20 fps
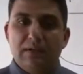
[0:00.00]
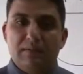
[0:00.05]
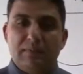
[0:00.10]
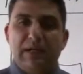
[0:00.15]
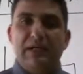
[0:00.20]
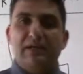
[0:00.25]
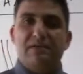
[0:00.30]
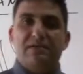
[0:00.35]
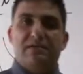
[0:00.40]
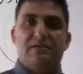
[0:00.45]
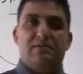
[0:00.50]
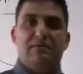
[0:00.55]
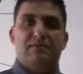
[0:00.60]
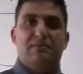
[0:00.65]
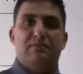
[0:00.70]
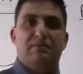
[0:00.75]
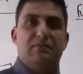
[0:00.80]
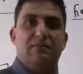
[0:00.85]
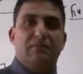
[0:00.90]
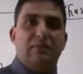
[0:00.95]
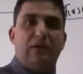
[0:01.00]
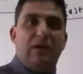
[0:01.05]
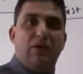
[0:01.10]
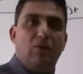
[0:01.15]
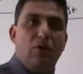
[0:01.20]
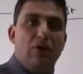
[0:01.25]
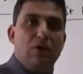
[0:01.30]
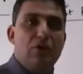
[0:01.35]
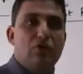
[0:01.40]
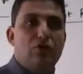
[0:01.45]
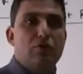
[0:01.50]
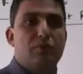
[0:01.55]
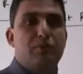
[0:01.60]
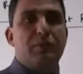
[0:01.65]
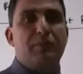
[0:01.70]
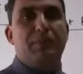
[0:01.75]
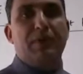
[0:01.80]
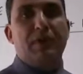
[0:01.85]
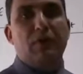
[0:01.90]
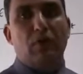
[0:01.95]
Please, I want you to
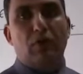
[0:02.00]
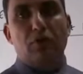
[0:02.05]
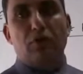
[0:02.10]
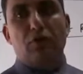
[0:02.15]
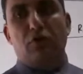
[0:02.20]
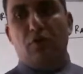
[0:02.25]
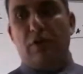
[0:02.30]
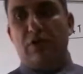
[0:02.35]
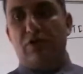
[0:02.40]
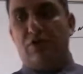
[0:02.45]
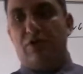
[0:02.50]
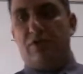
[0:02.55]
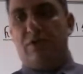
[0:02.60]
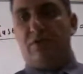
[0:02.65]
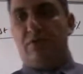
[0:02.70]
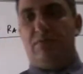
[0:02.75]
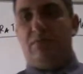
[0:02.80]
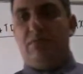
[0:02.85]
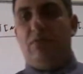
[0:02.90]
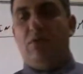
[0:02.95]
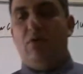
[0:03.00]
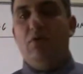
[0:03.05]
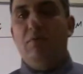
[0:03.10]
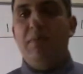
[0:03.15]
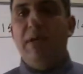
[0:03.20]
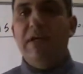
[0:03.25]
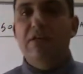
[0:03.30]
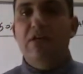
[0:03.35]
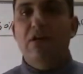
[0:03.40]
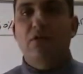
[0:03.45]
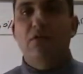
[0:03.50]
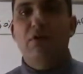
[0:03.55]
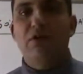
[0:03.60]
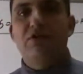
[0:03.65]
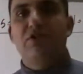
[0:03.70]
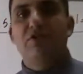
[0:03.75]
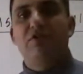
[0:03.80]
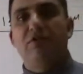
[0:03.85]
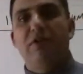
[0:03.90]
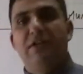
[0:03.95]
prepare all your questions or make the
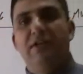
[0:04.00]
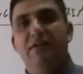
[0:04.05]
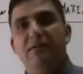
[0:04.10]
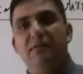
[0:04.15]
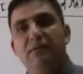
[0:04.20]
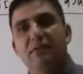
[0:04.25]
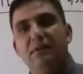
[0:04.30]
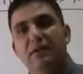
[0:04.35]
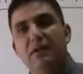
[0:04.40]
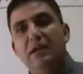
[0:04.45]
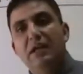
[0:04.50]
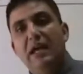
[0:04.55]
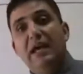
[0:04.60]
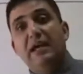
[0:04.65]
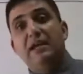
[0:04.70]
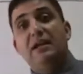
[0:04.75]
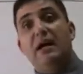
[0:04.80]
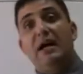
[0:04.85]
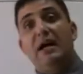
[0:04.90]
question ready and